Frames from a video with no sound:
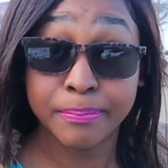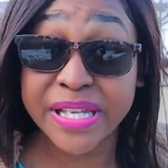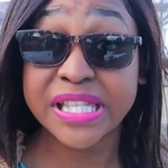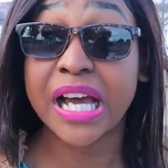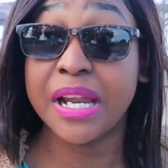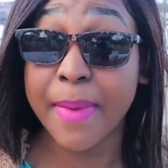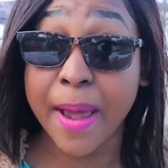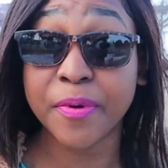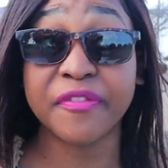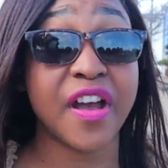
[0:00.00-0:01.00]
basically
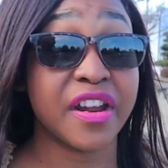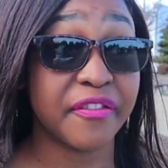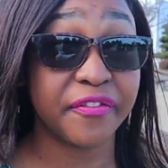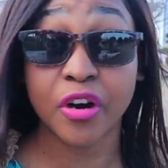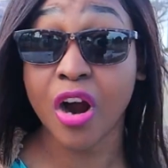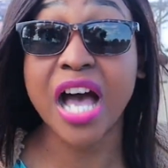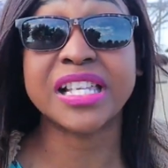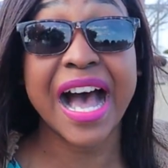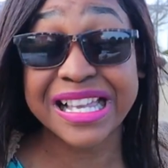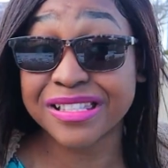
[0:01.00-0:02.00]
my provider for
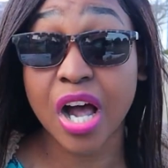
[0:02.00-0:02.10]
as